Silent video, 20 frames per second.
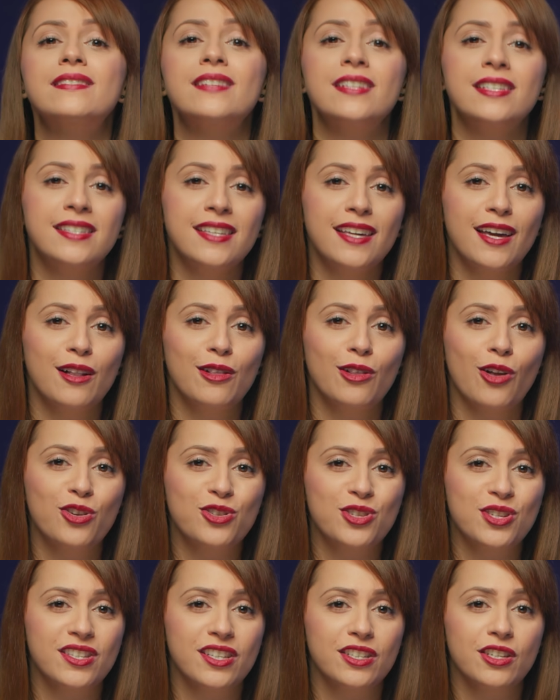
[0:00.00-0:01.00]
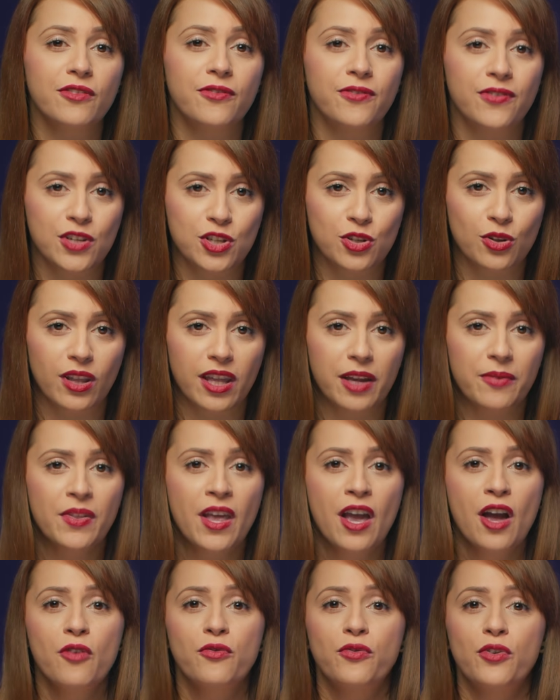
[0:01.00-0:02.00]
TCL launches it officially.
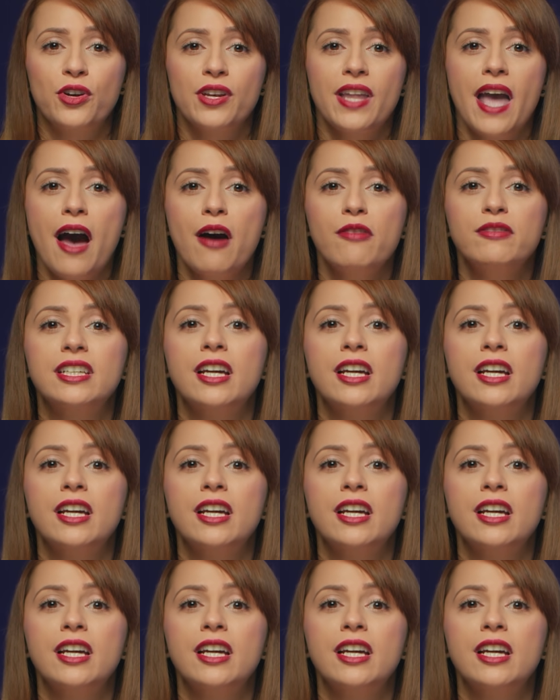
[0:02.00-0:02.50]
For now,